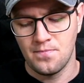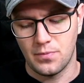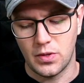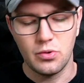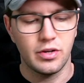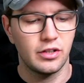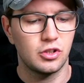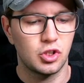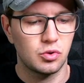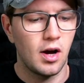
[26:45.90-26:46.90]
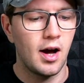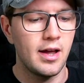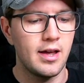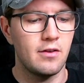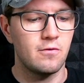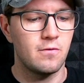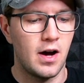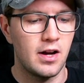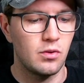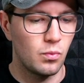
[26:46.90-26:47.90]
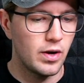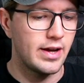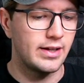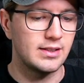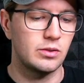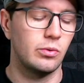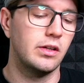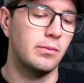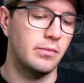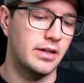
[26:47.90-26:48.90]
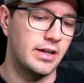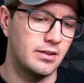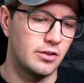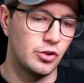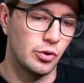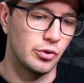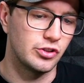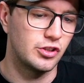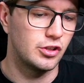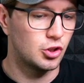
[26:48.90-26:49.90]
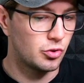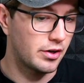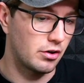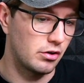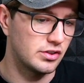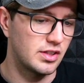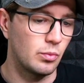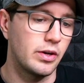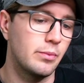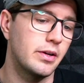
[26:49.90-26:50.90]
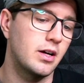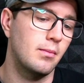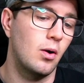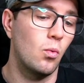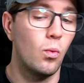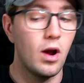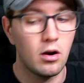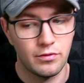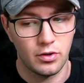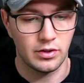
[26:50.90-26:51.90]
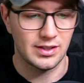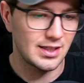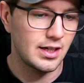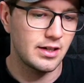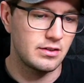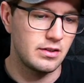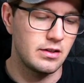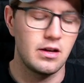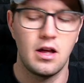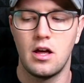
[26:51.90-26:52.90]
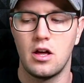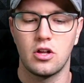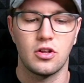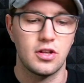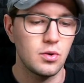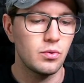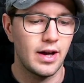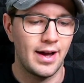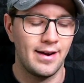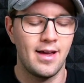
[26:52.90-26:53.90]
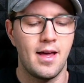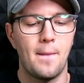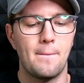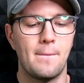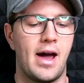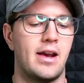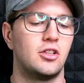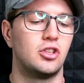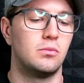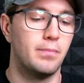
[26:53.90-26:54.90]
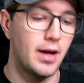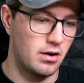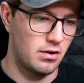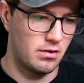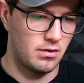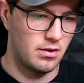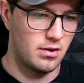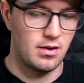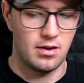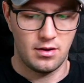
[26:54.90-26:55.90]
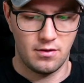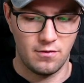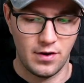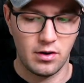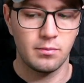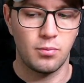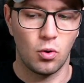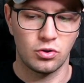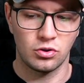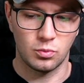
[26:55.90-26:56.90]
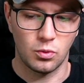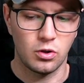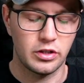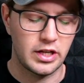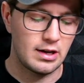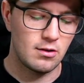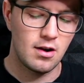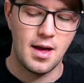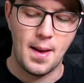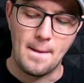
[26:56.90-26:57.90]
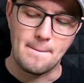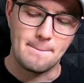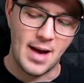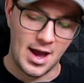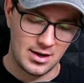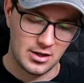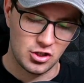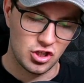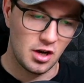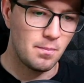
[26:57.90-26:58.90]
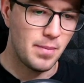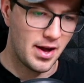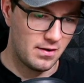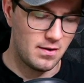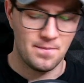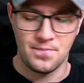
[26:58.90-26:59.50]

you can try and find ways to eliminate those triggers. And when you become aware of your anxiety, you can manage it better. Very important word here, manage it better.